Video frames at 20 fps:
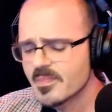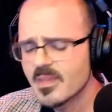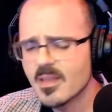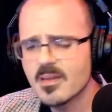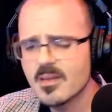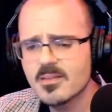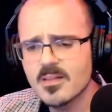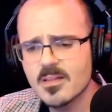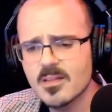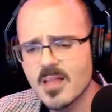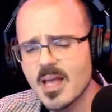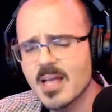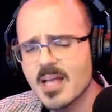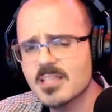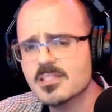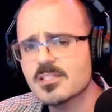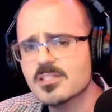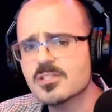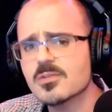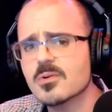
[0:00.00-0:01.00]
And the
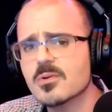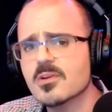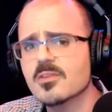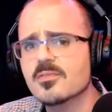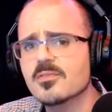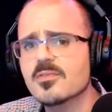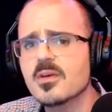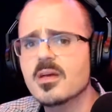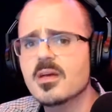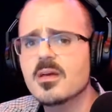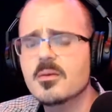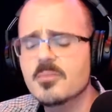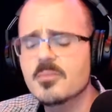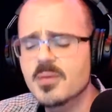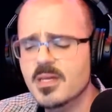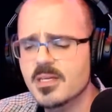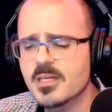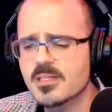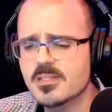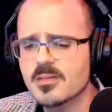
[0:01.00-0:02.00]
last sort of
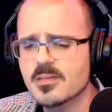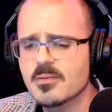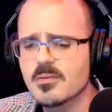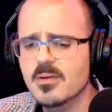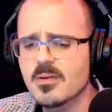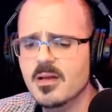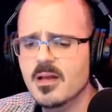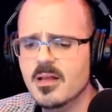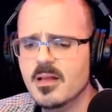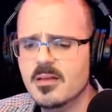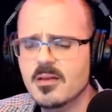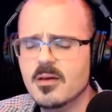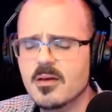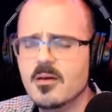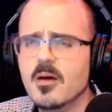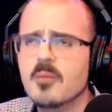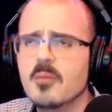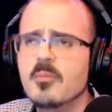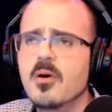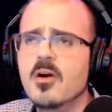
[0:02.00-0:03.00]
piece and
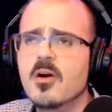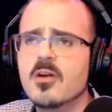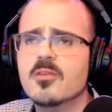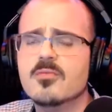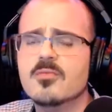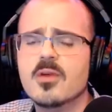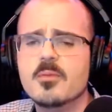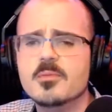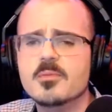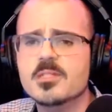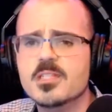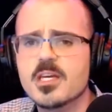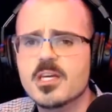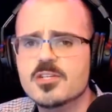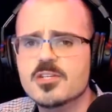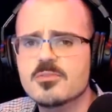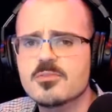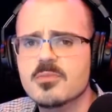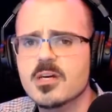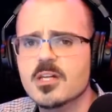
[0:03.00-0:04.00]
a part of
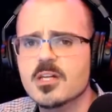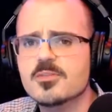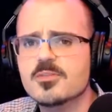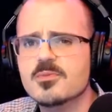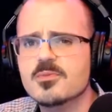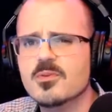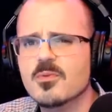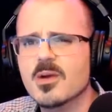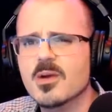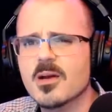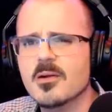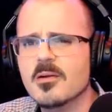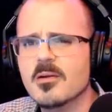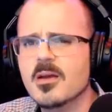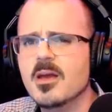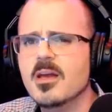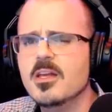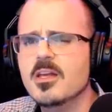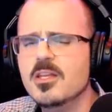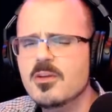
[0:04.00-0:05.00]
reputation management where
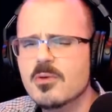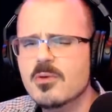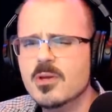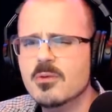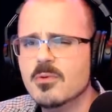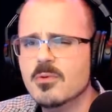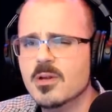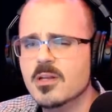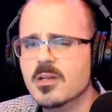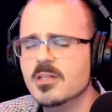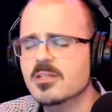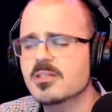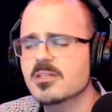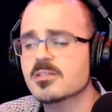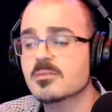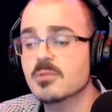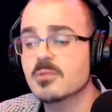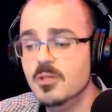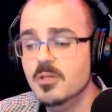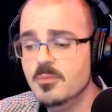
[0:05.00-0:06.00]
you can run into
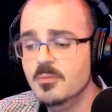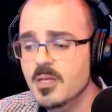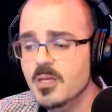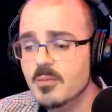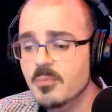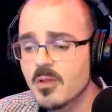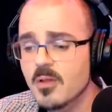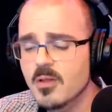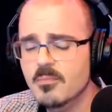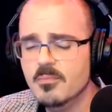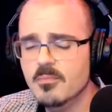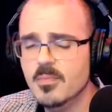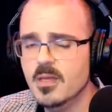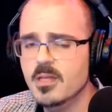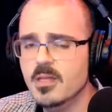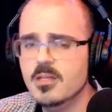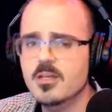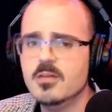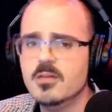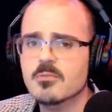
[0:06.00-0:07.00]
some good people
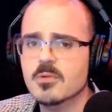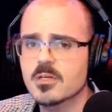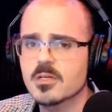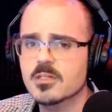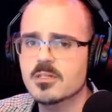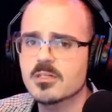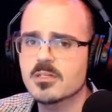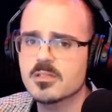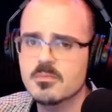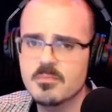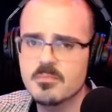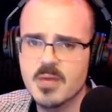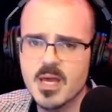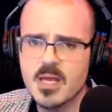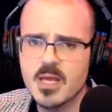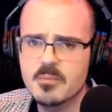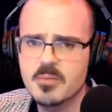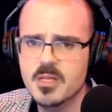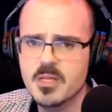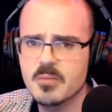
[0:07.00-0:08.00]
and you can run into some
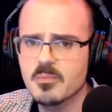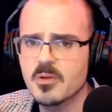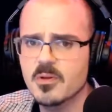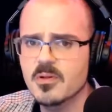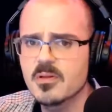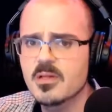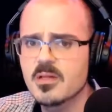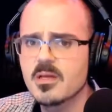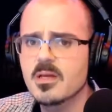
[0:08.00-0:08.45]
bad people